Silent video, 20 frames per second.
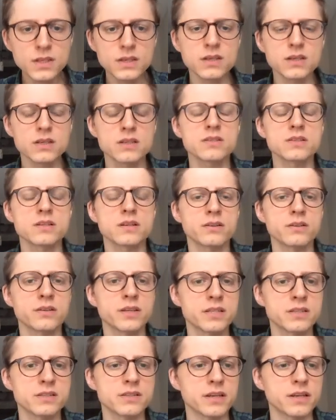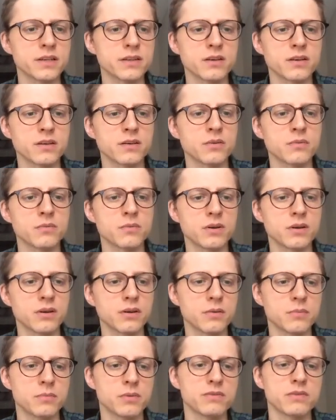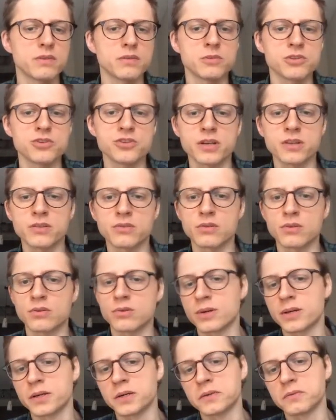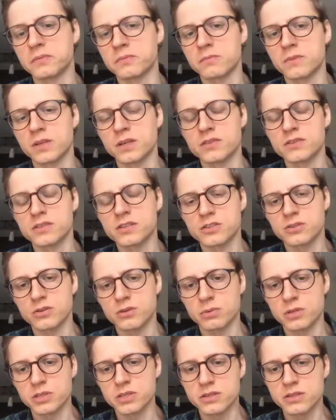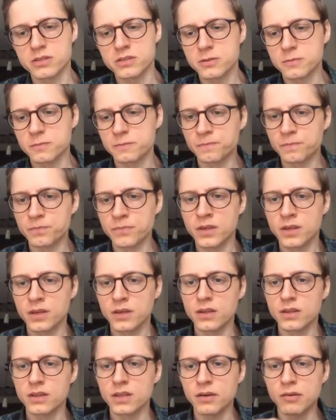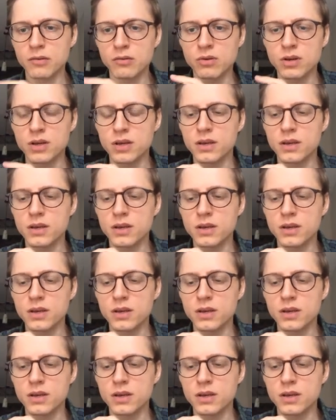synchronize data between Magento and the services. Now,